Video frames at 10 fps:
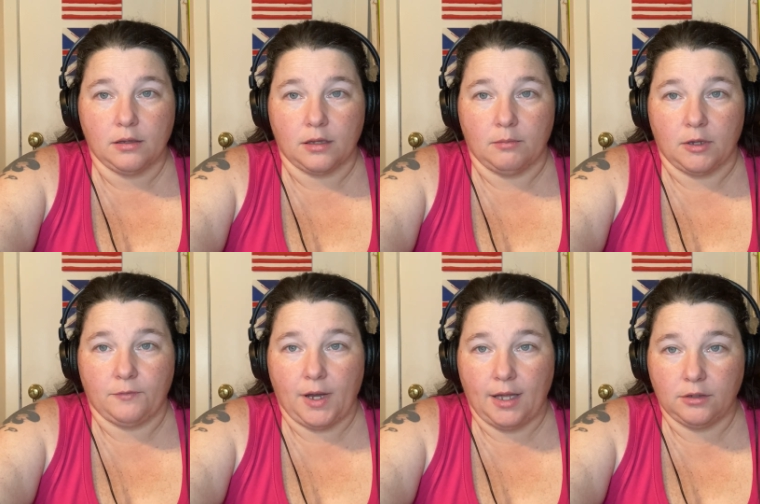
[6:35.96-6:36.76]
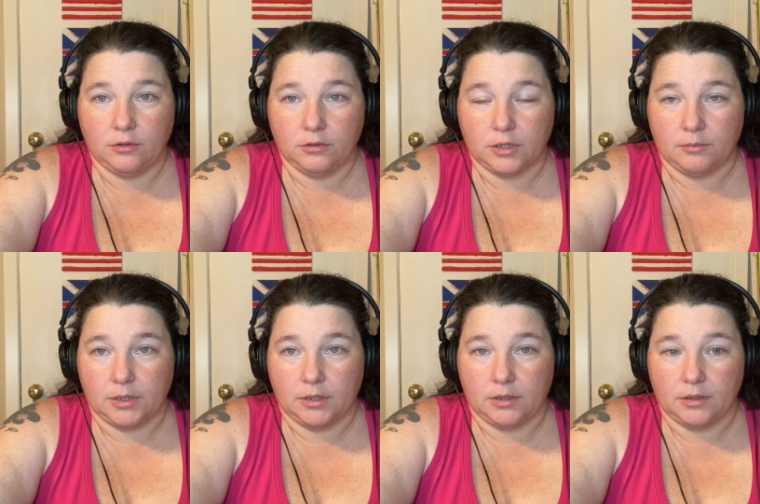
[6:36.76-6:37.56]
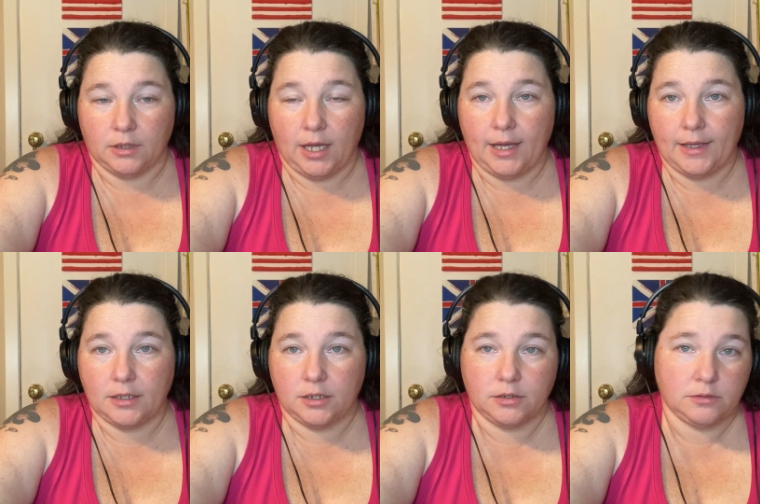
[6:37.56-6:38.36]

Give me a follow, give me a like,